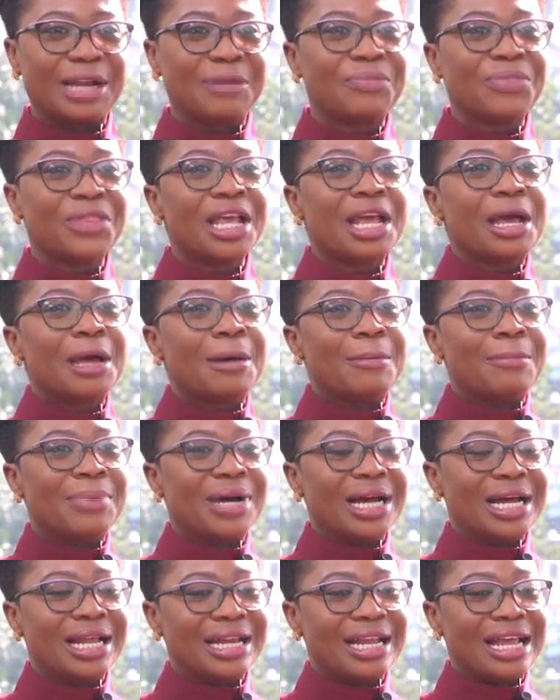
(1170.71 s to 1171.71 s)
Mm-hmm.
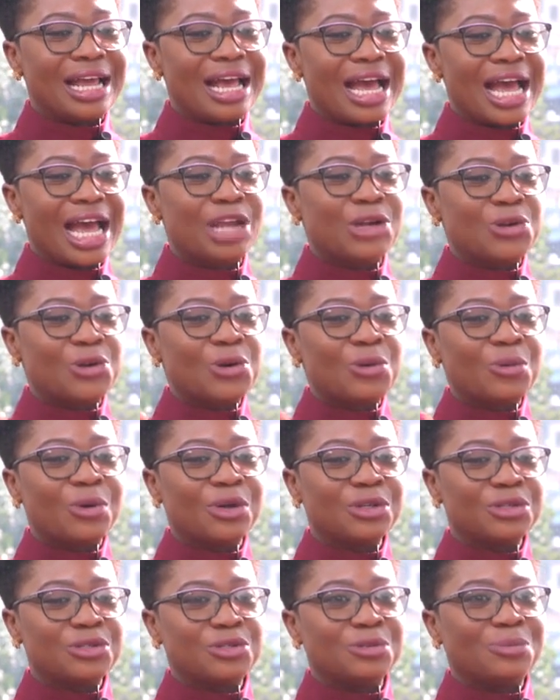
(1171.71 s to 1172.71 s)
But I don't
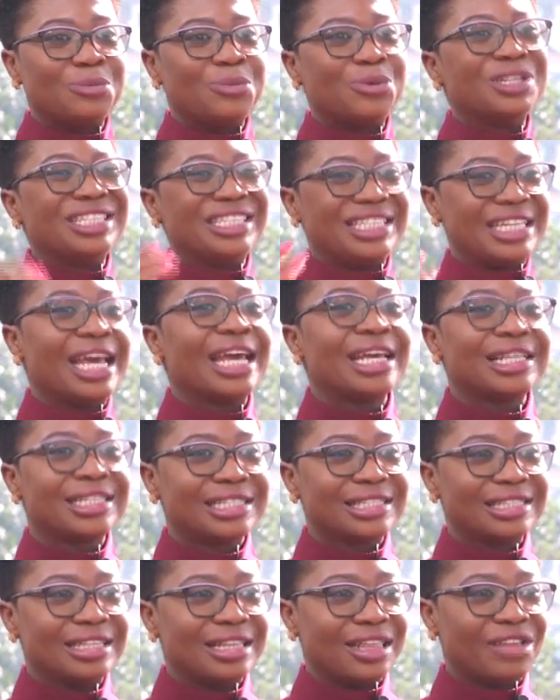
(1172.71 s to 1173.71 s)
want to project
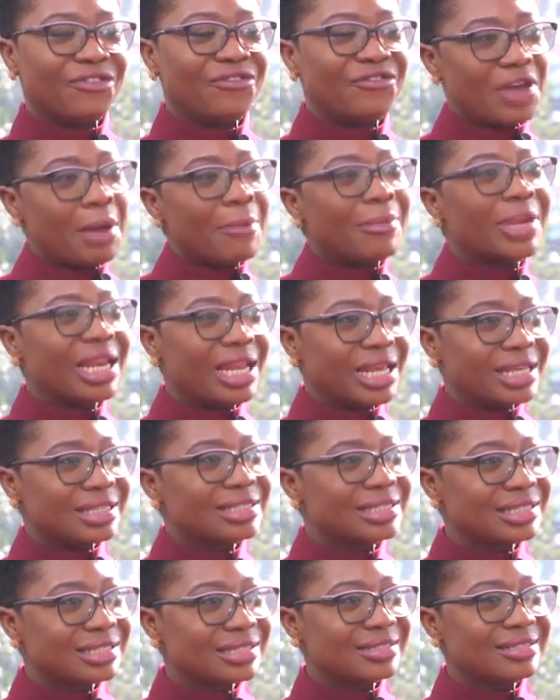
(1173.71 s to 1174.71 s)
the
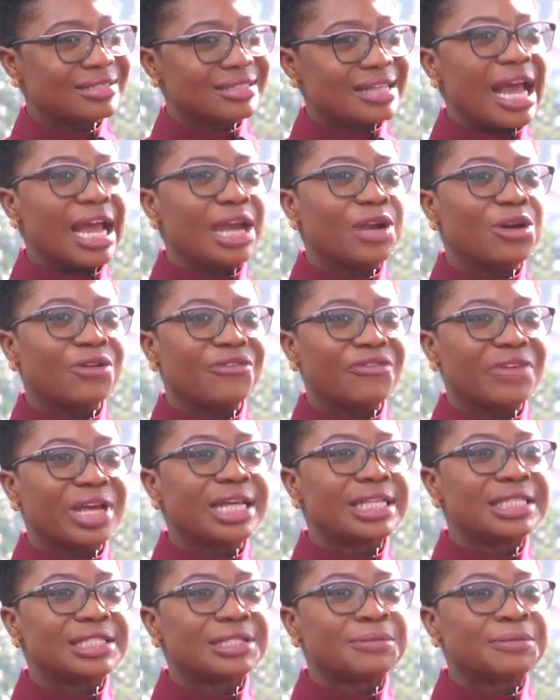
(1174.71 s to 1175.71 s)
feminist side of it.